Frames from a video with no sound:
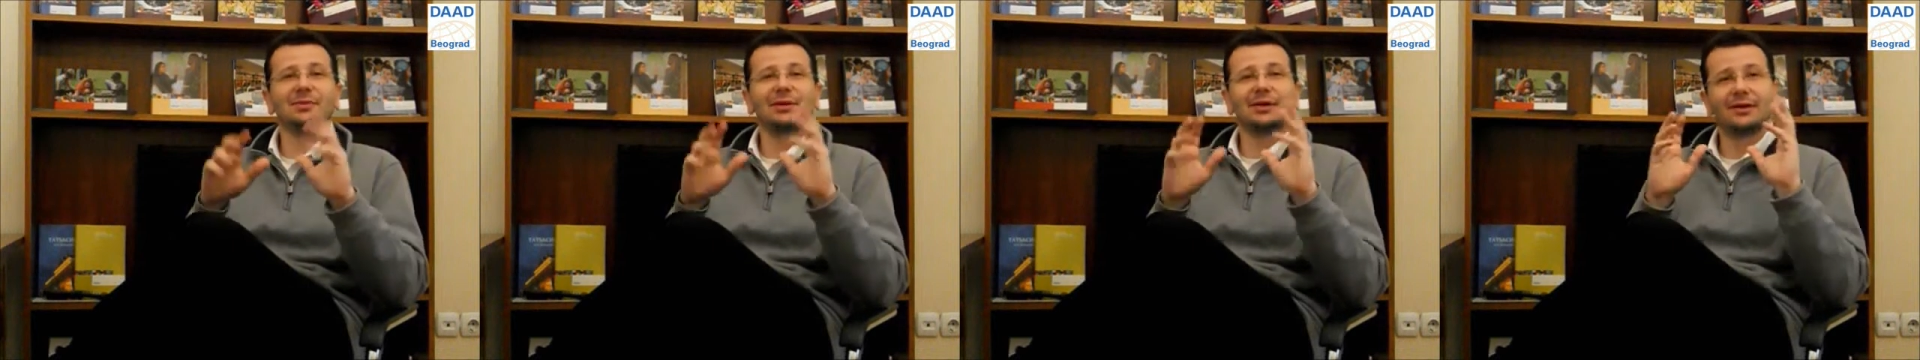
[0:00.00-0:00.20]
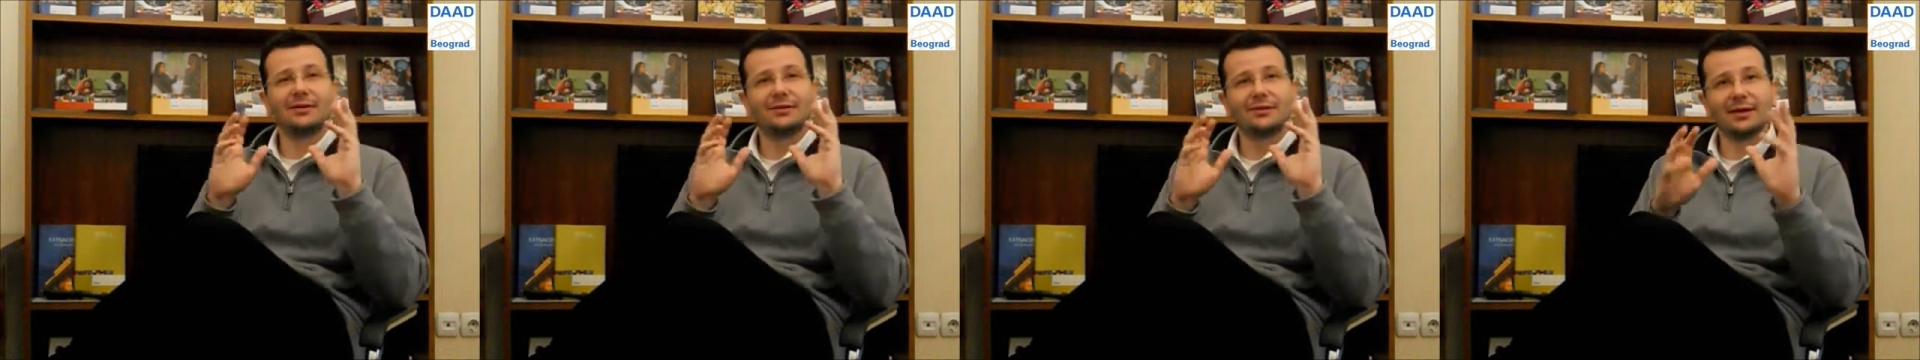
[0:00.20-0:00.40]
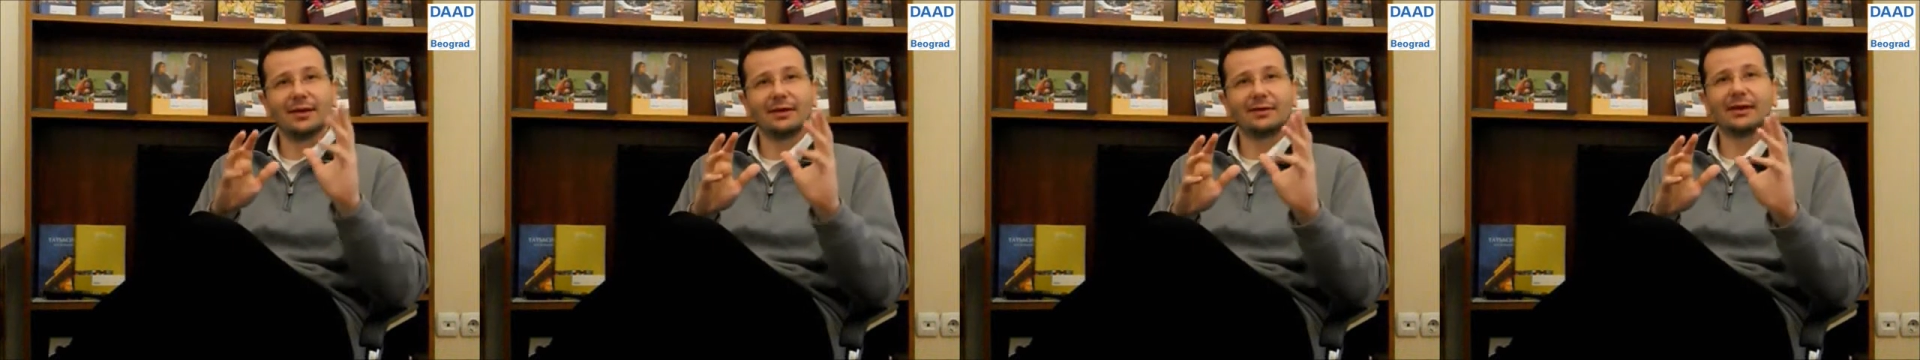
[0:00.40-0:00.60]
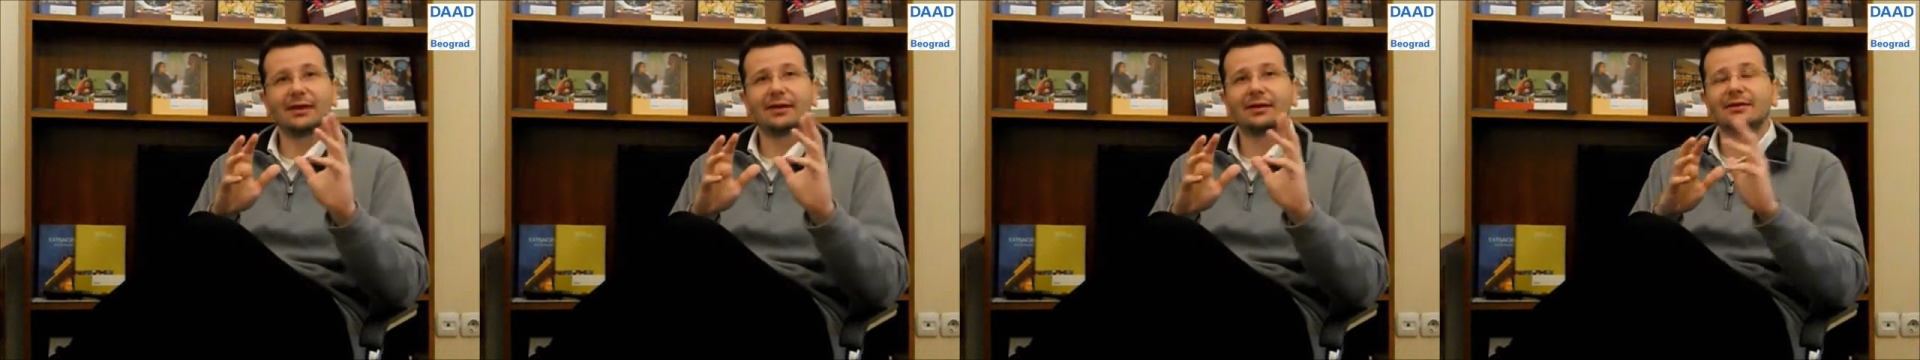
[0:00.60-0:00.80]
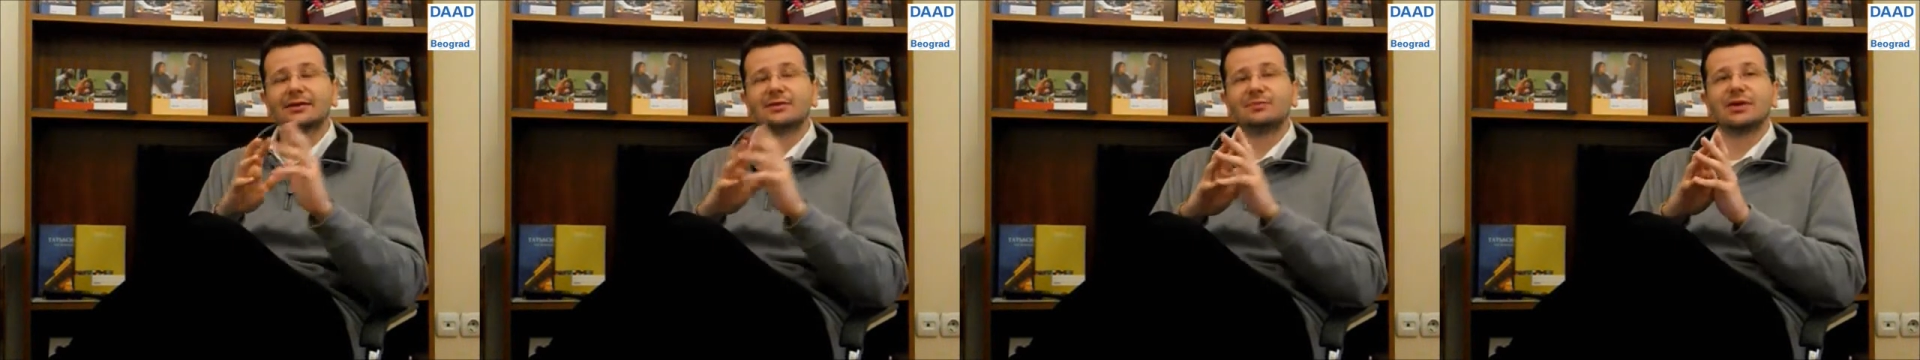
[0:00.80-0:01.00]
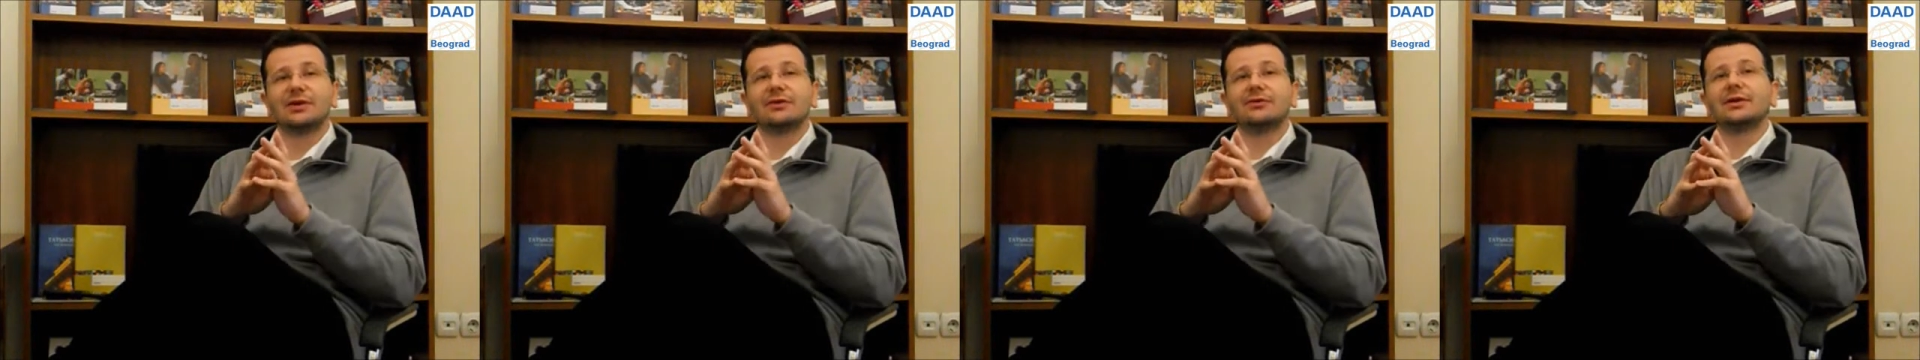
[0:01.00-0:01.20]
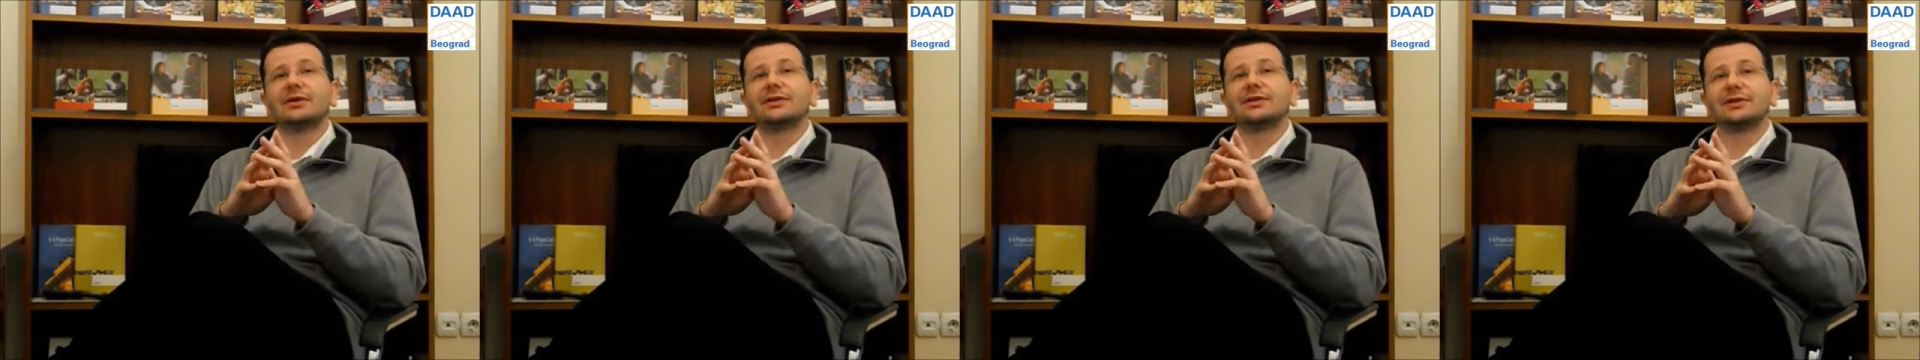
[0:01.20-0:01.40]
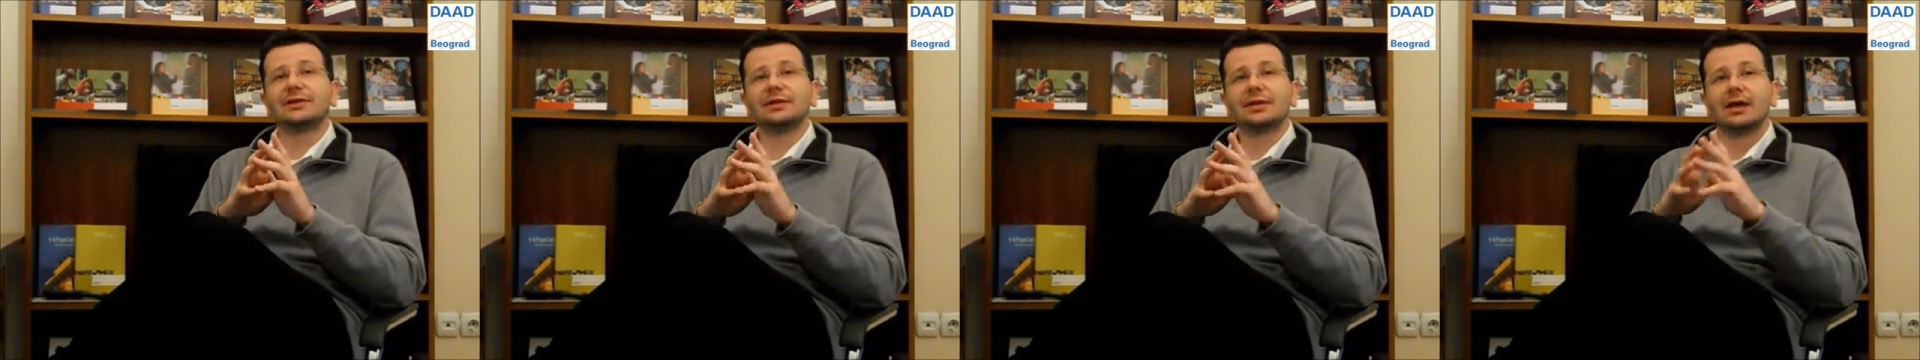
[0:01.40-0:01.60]
but I think that
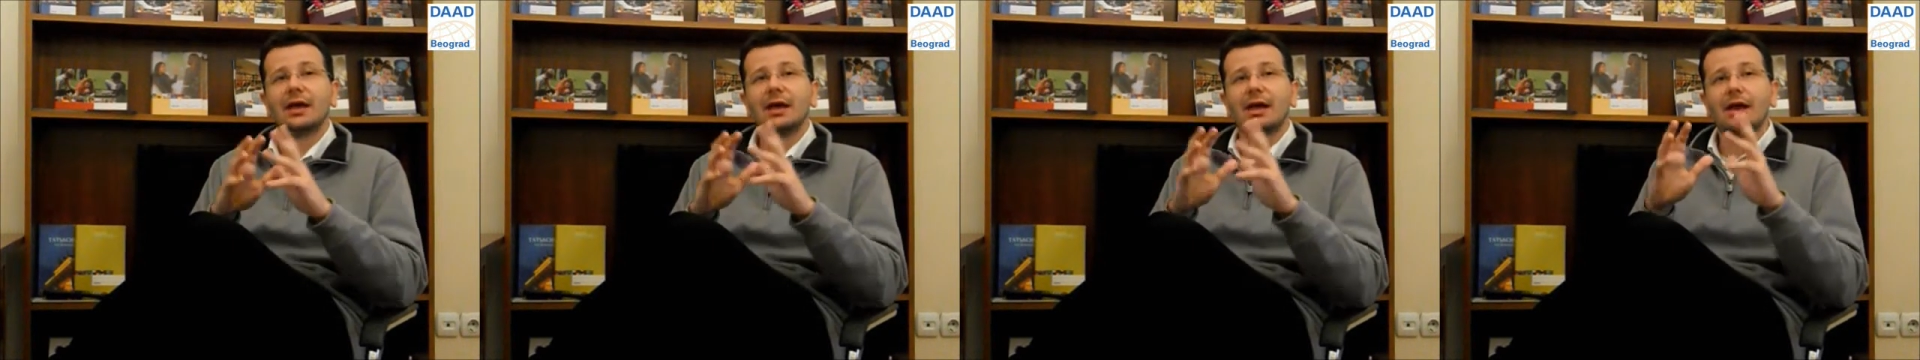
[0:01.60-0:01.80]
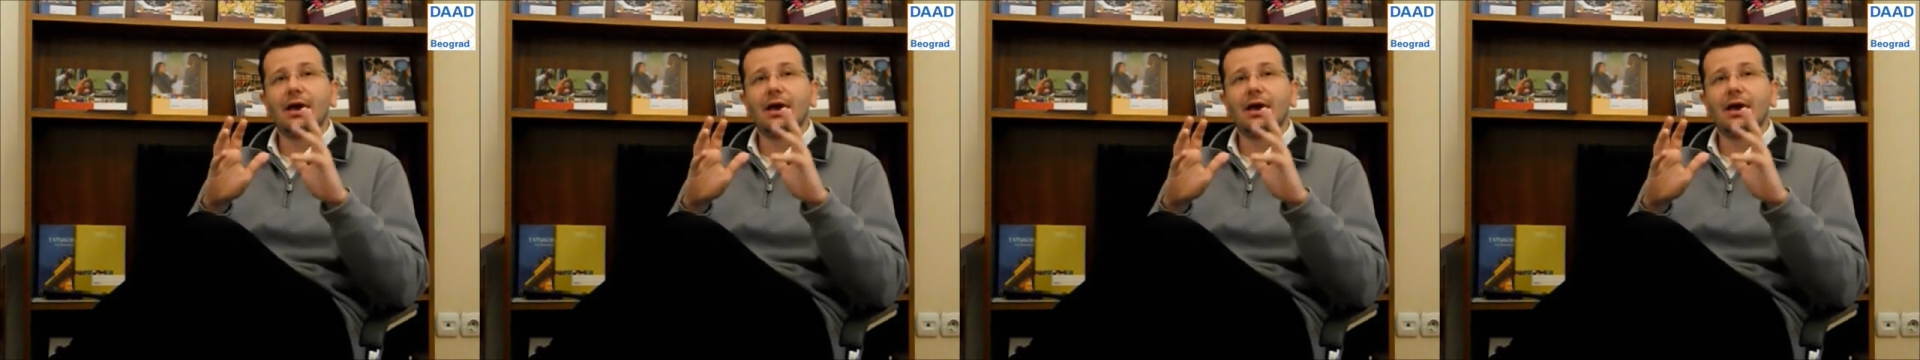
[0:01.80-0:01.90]
experience